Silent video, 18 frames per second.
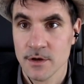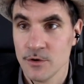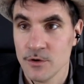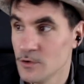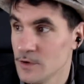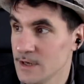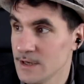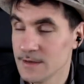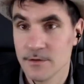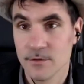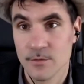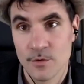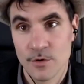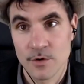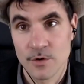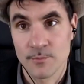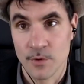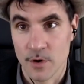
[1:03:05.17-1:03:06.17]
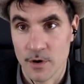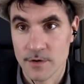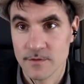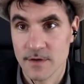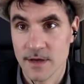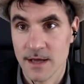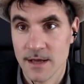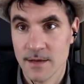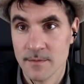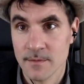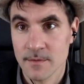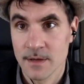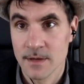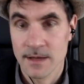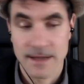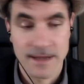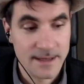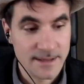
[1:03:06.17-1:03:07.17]
You need to work part-time,
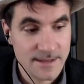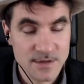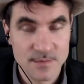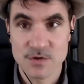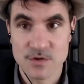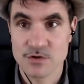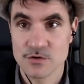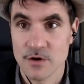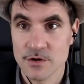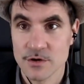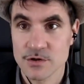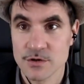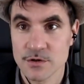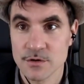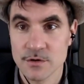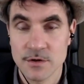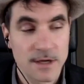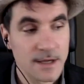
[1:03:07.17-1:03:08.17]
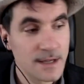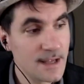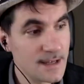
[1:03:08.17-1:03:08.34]
get some structure,